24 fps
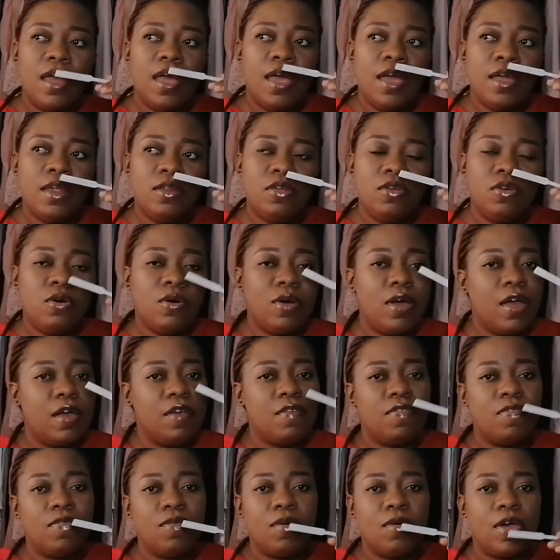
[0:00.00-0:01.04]
And you
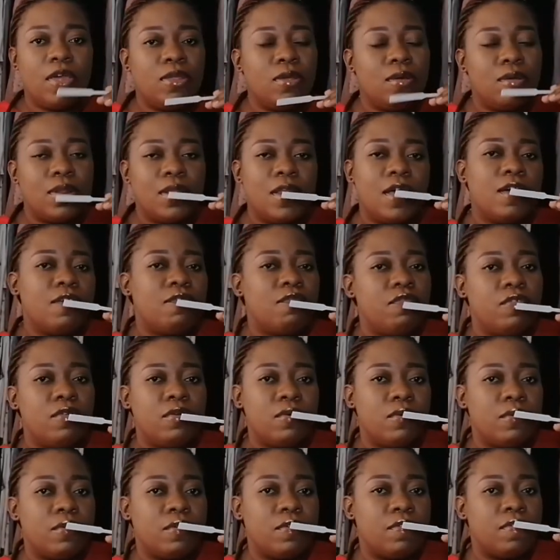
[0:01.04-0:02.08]
guys know I don't like
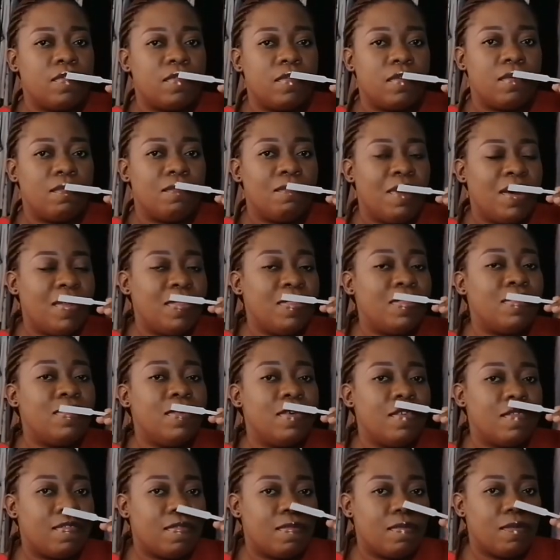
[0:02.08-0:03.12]
florals, but
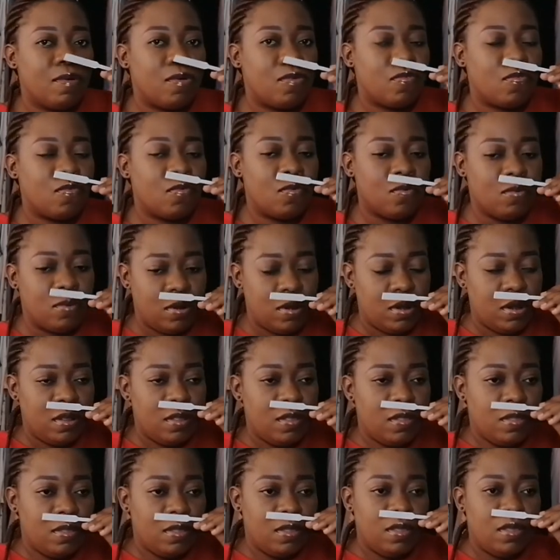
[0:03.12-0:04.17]
this smells good.
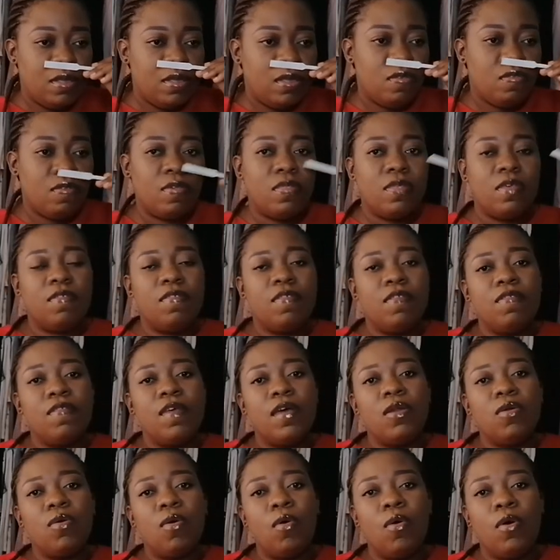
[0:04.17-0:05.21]
So this is
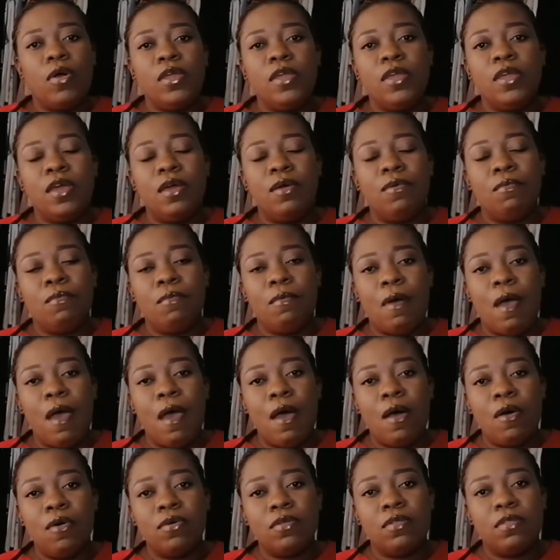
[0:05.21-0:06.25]
an all year
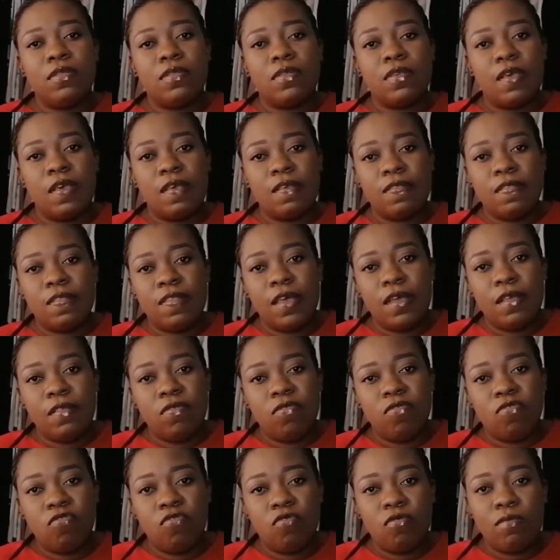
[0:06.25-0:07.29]
round
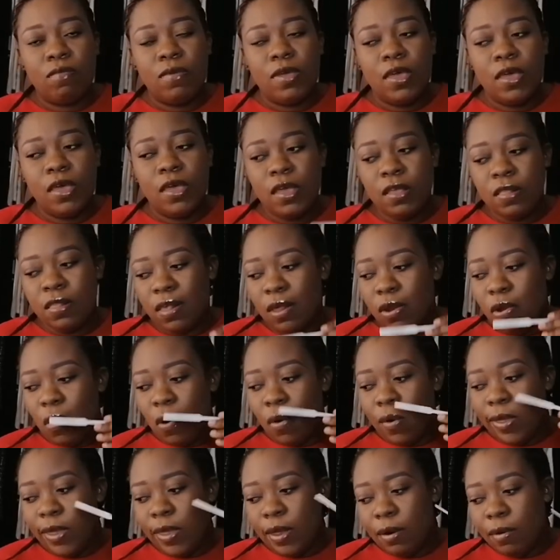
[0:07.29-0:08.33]
scent to me. It's an
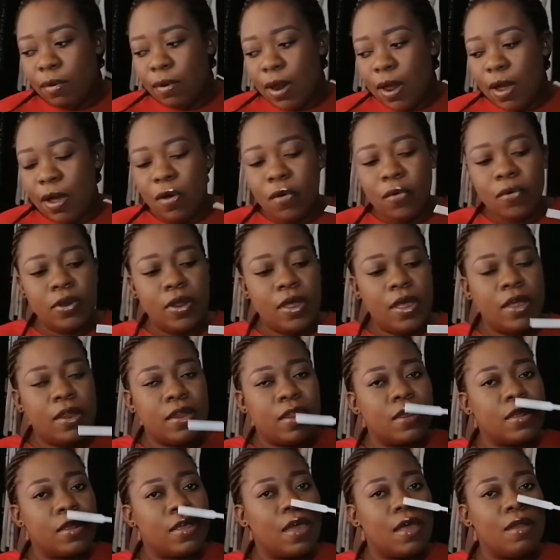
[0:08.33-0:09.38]
all year round
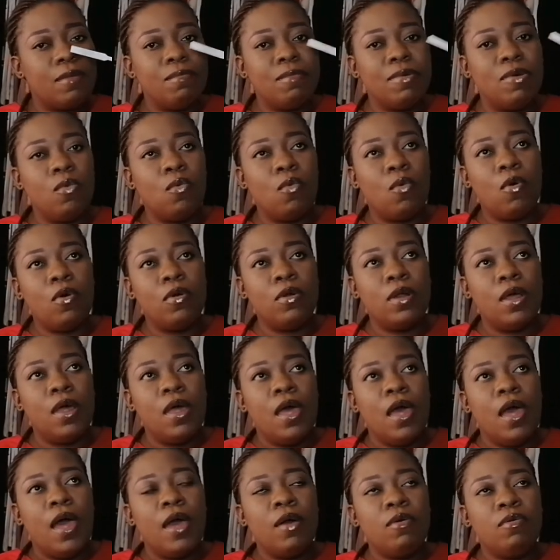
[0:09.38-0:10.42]
and can be worn,
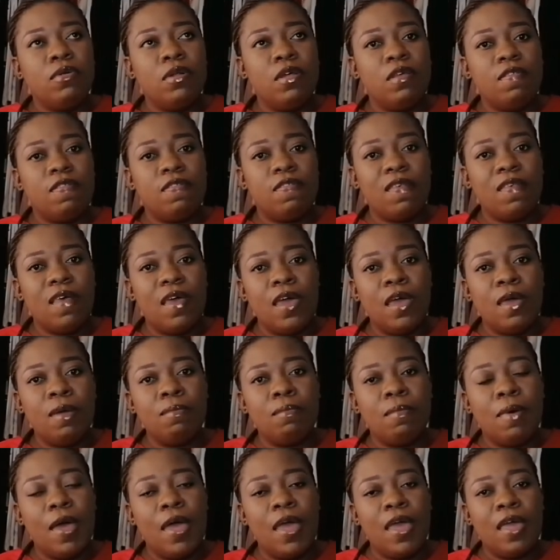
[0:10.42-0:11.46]
I wouldn't say
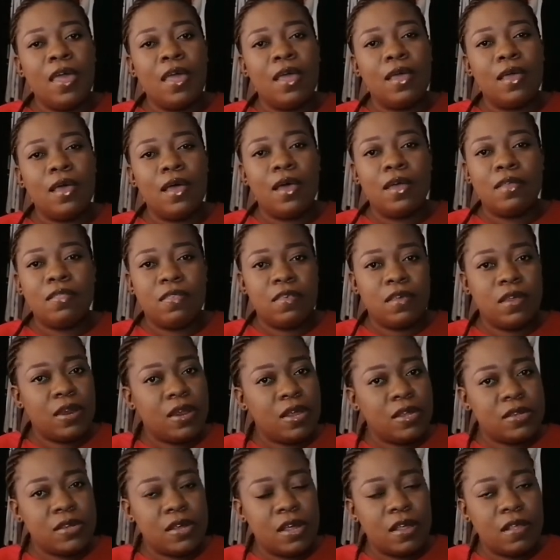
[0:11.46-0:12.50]
by
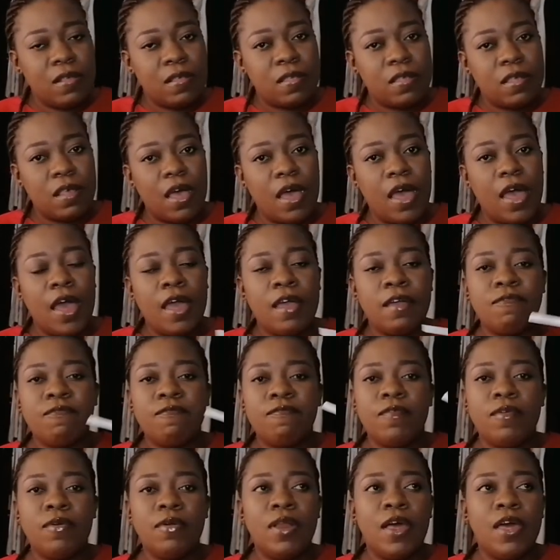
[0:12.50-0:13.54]
teenagers. I
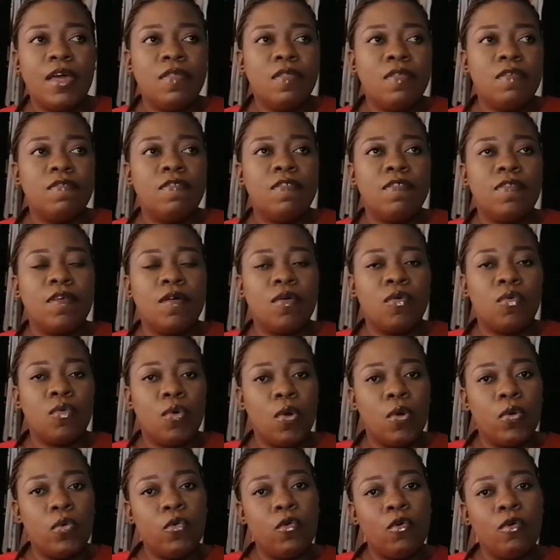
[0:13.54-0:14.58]
feel like this is a
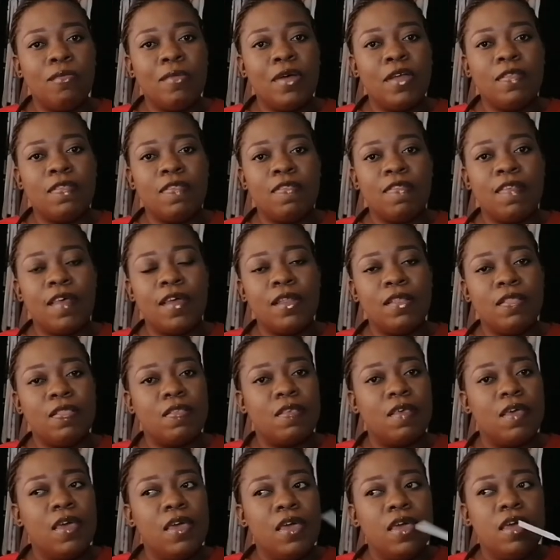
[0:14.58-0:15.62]
grown woman
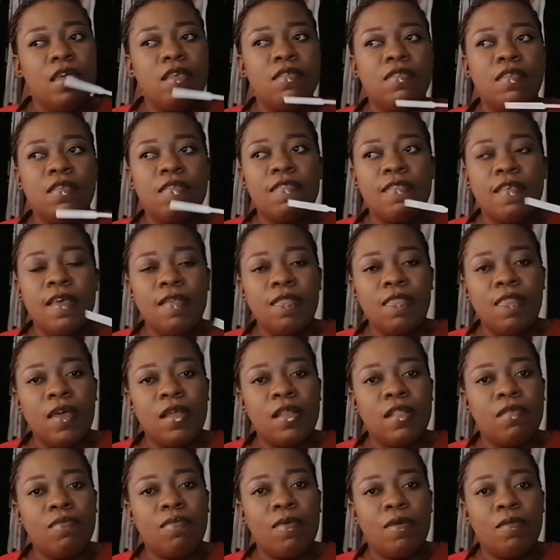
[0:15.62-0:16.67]
scent. It's a scent
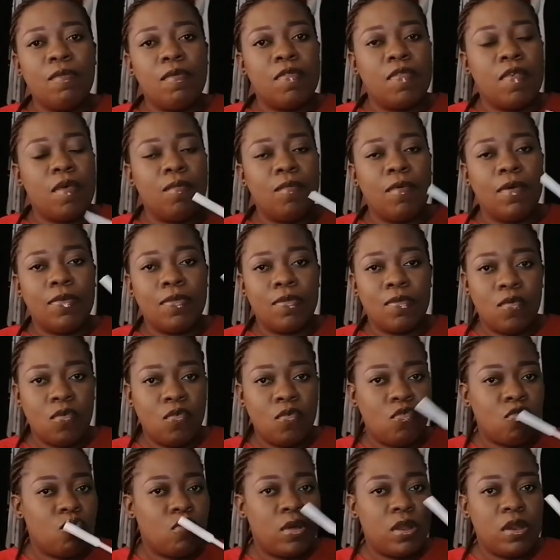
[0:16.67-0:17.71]
that maybe someone
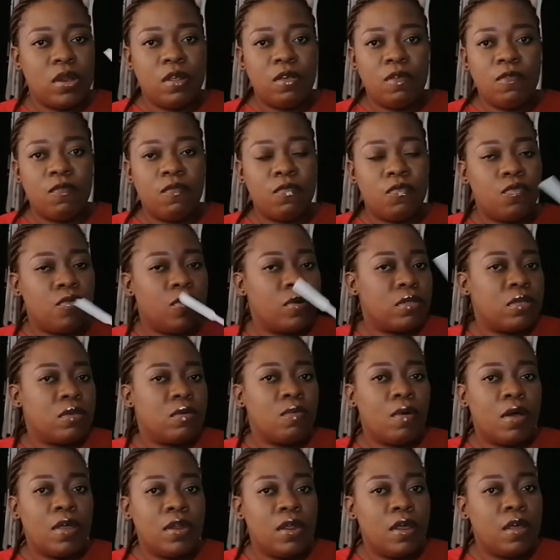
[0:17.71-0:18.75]
who's 20,
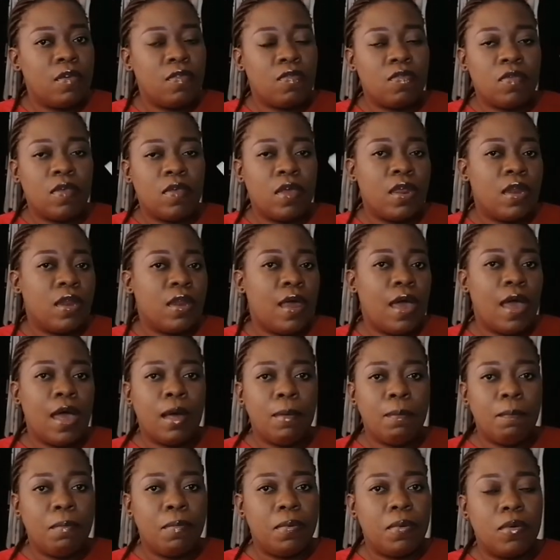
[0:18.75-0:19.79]
21 years and
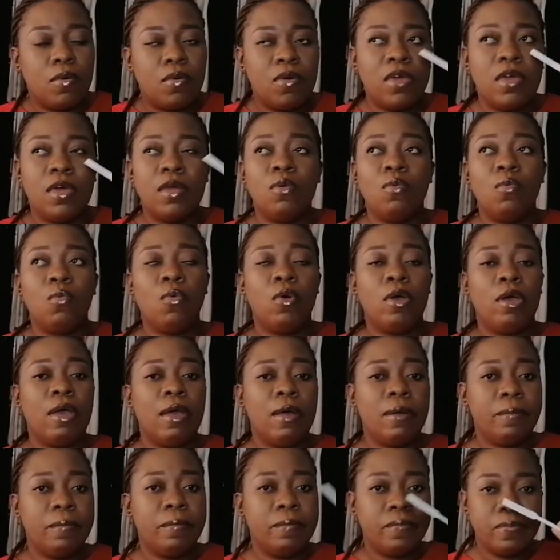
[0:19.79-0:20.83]
up can
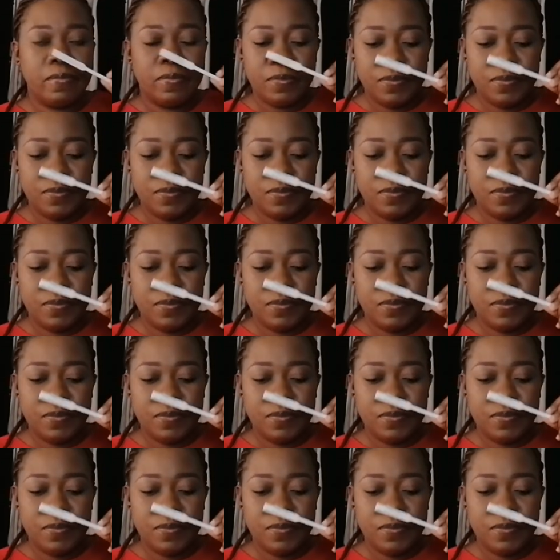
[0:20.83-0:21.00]
wear.